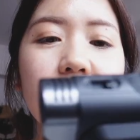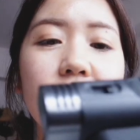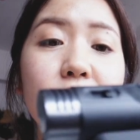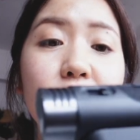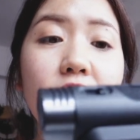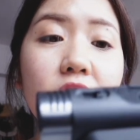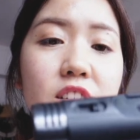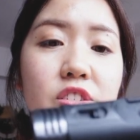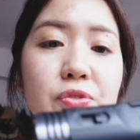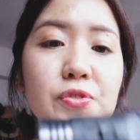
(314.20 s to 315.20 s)
Like if you're not
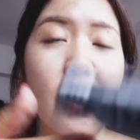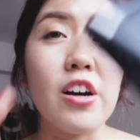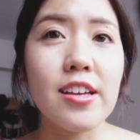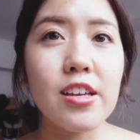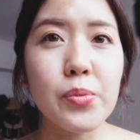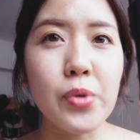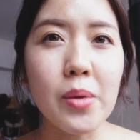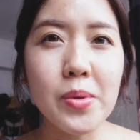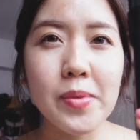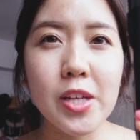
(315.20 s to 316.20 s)
into vlogging you
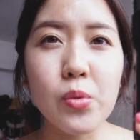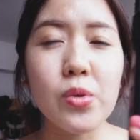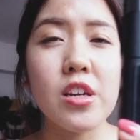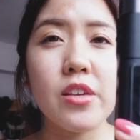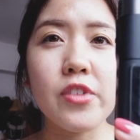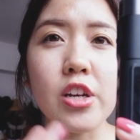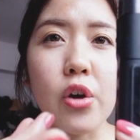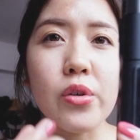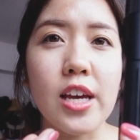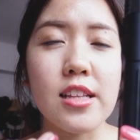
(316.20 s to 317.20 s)
probably wouldn't even
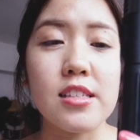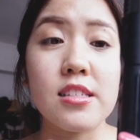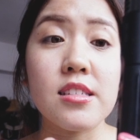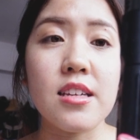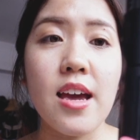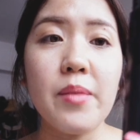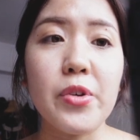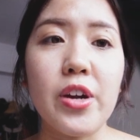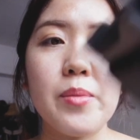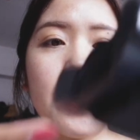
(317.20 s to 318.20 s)
know that this is a camera.
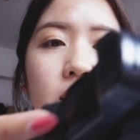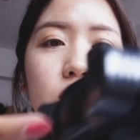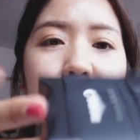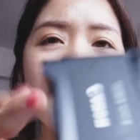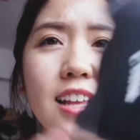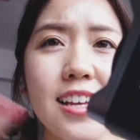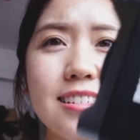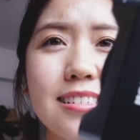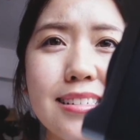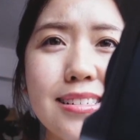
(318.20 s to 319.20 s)
I mean it looks like
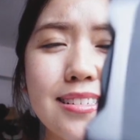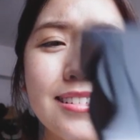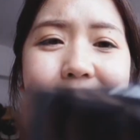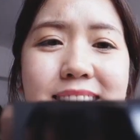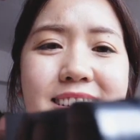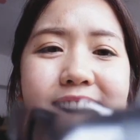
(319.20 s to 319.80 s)
a